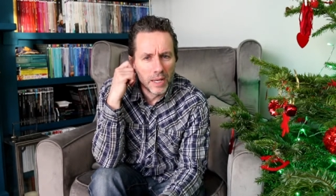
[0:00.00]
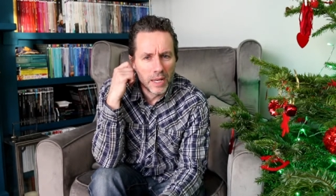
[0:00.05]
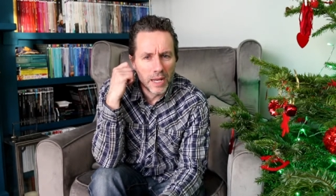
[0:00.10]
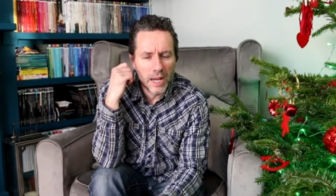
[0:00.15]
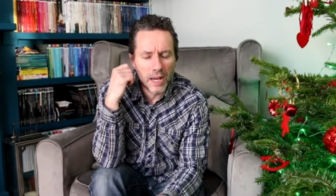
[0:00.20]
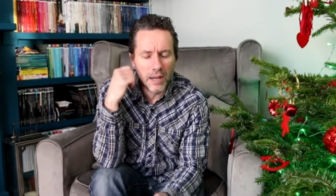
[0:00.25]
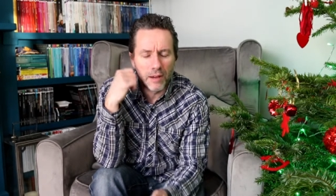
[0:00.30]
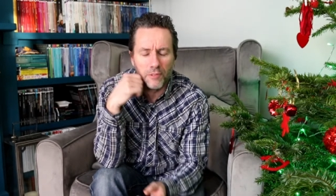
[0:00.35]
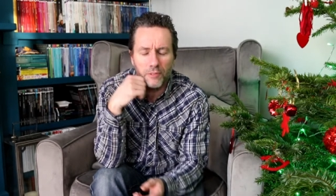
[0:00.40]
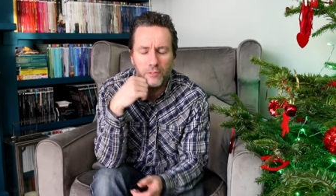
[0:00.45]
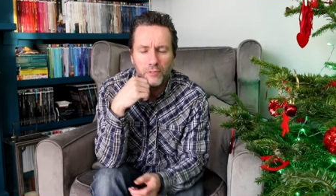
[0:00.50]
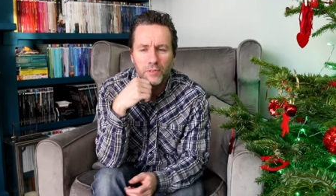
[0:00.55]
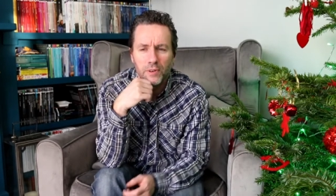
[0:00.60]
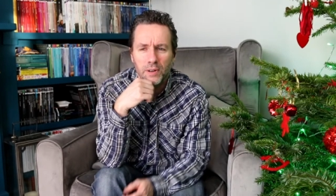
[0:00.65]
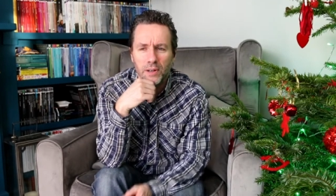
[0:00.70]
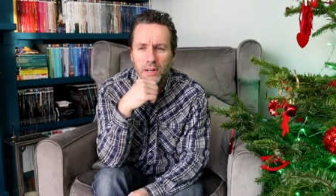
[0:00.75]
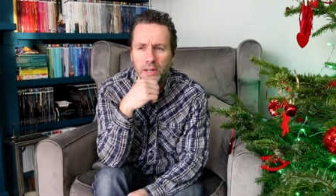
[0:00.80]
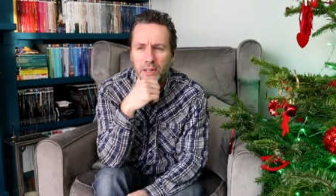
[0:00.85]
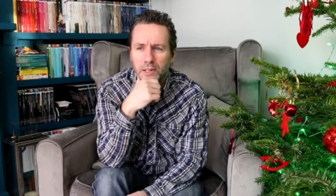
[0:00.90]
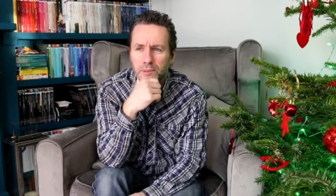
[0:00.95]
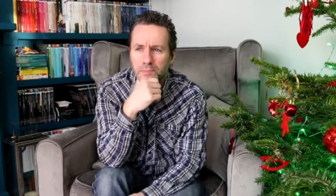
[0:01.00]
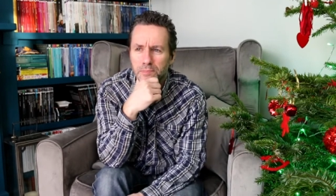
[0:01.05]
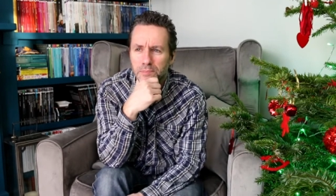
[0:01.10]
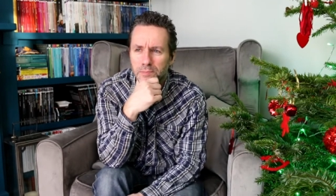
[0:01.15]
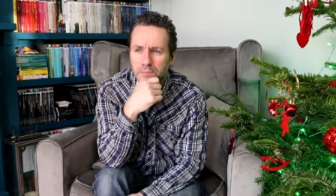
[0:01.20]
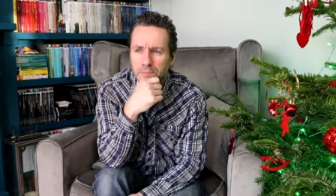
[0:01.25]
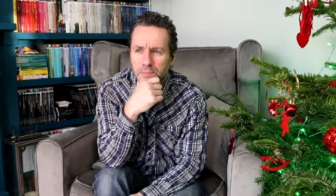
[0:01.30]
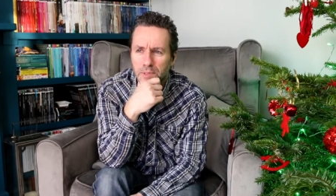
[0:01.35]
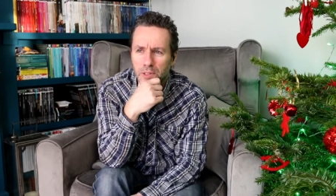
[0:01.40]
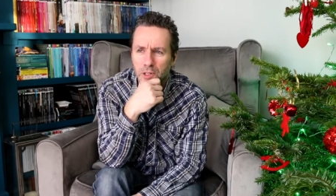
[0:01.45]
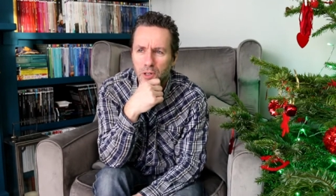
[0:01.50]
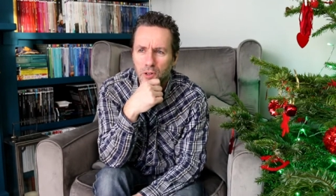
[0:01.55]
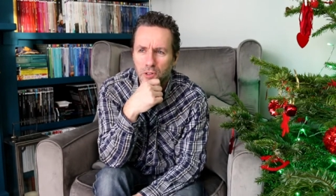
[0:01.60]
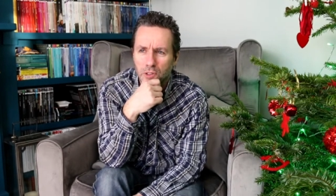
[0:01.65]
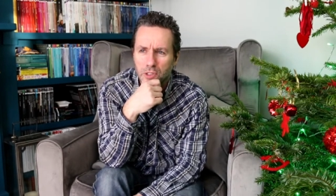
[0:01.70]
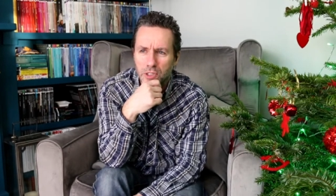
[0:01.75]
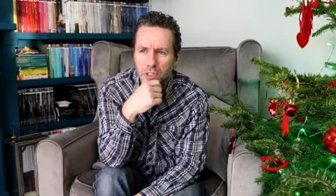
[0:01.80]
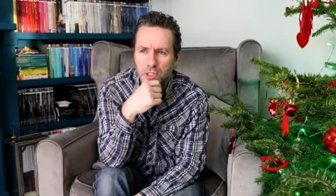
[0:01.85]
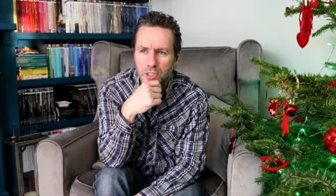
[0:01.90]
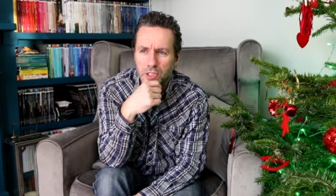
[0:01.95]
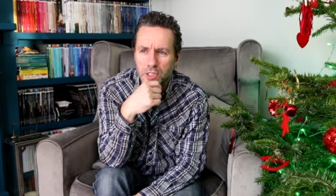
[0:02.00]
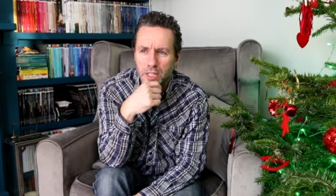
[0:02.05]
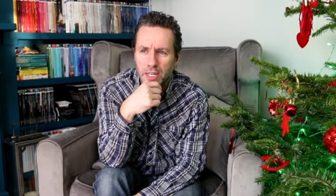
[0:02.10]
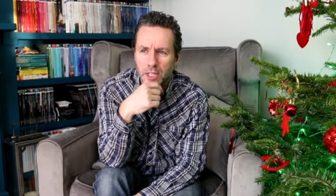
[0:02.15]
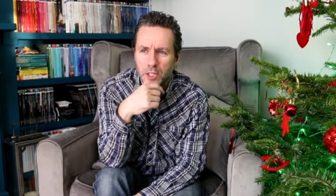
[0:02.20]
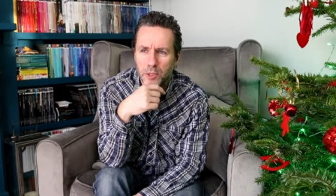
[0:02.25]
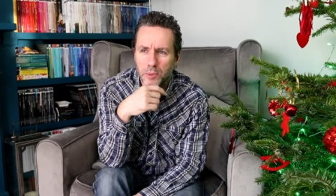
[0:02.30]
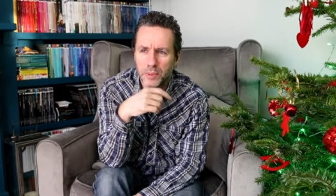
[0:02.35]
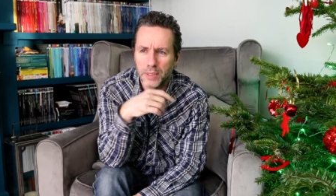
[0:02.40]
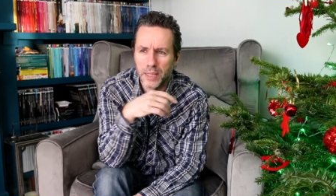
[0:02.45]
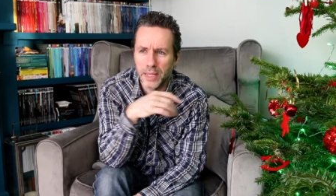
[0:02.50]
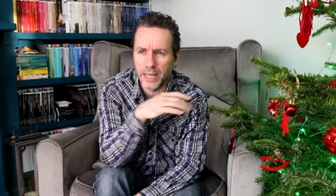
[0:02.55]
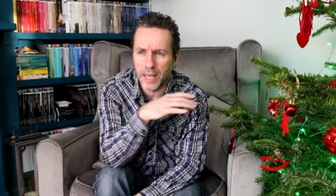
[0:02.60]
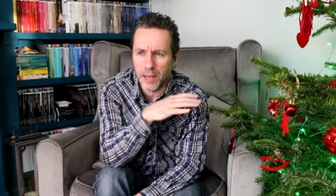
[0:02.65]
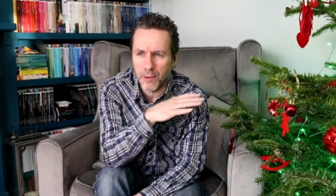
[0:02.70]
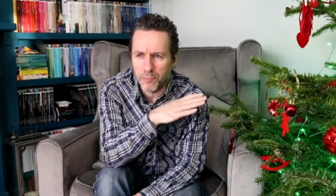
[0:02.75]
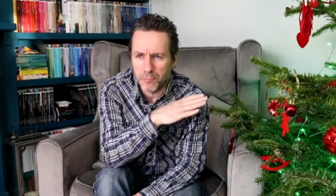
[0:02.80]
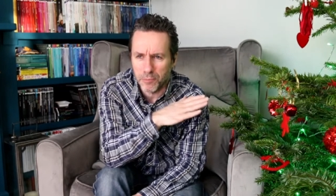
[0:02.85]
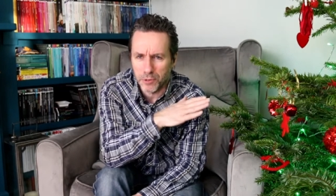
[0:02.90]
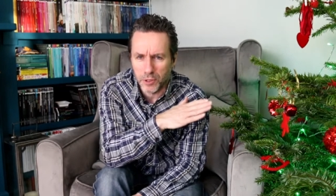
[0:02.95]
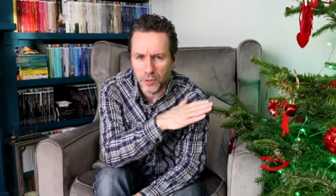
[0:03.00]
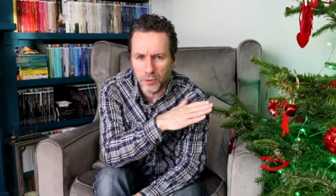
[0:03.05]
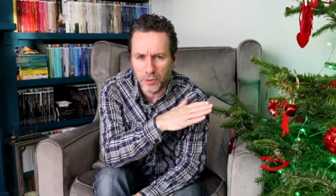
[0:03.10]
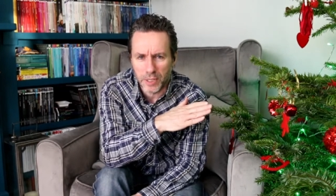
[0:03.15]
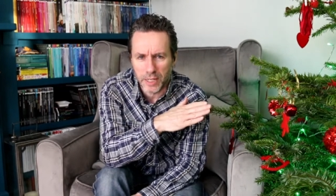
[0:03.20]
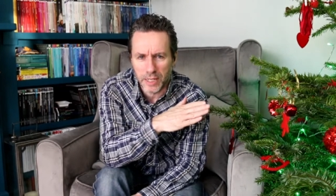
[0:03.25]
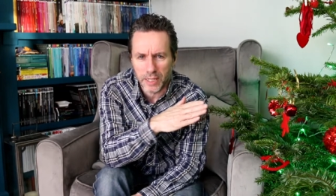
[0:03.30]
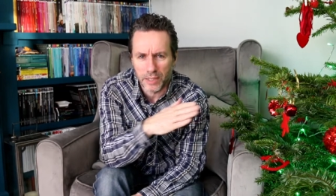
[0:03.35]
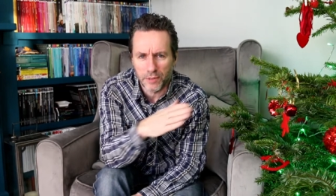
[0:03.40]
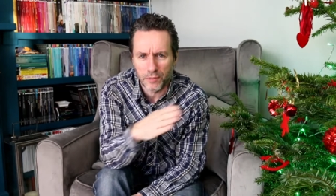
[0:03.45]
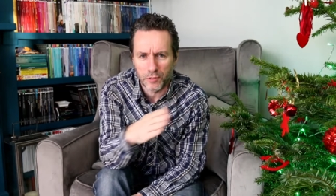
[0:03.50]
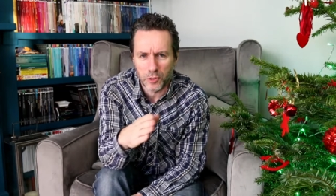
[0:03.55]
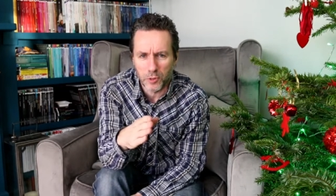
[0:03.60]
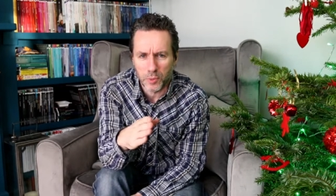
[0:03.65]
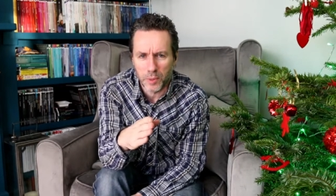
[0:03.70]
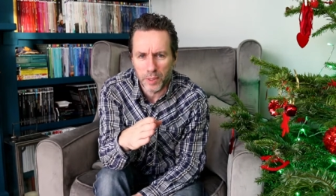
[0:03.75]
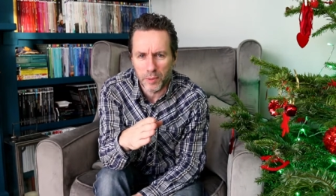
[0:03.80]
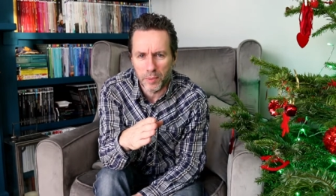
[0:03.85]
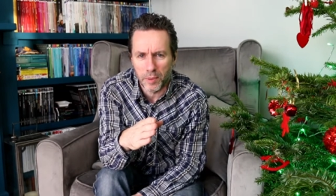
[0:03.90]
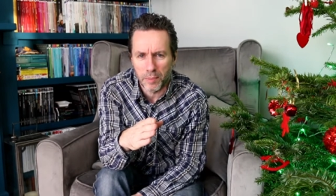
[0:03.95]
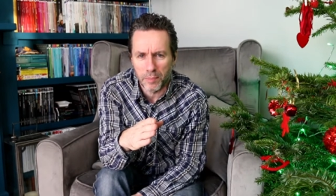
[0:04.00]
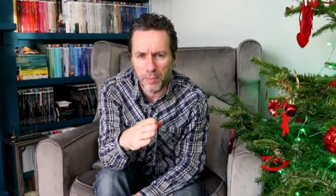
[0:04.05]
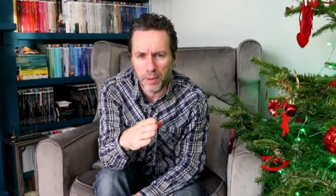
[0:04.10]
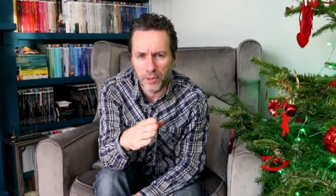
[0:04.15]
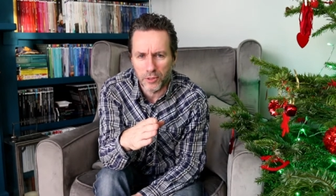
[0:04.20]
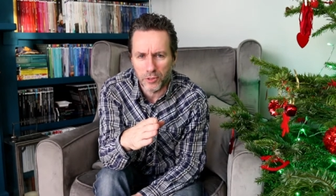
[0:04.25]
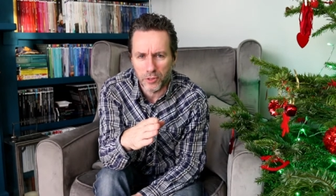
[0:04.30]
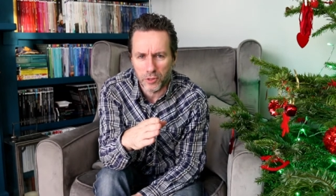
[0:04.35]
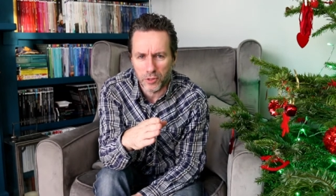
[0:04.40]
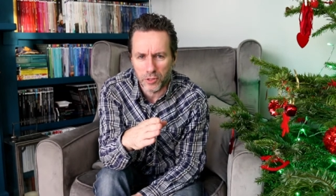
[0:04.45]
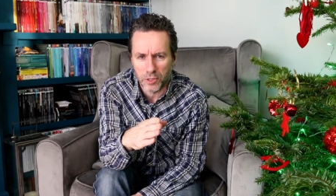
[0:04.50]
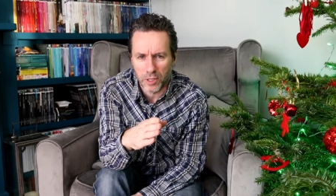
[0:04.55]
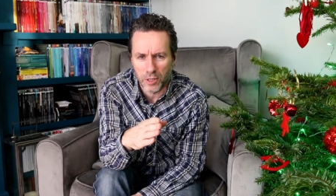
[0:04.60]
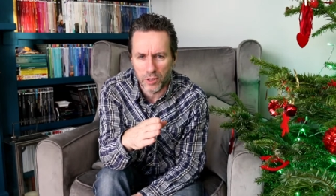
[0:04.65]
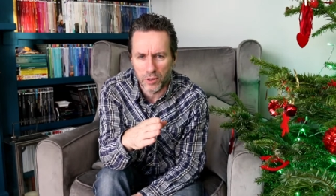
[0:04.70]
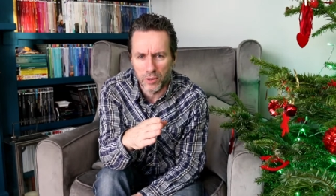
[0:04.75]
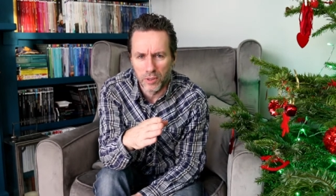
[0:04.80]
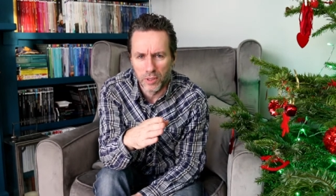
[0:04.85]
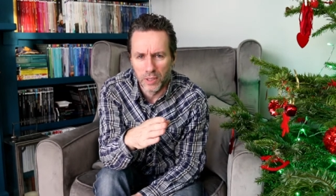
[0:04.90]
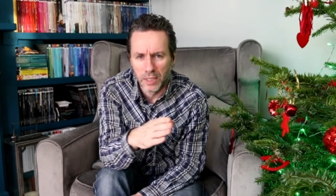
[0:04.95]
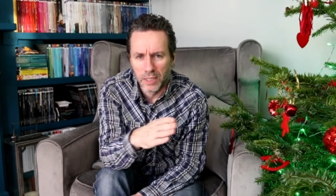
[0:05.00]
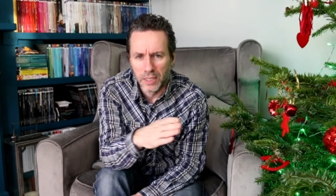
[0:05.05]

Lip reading: have got to the stage when they haven't produced anything for 21 months or so,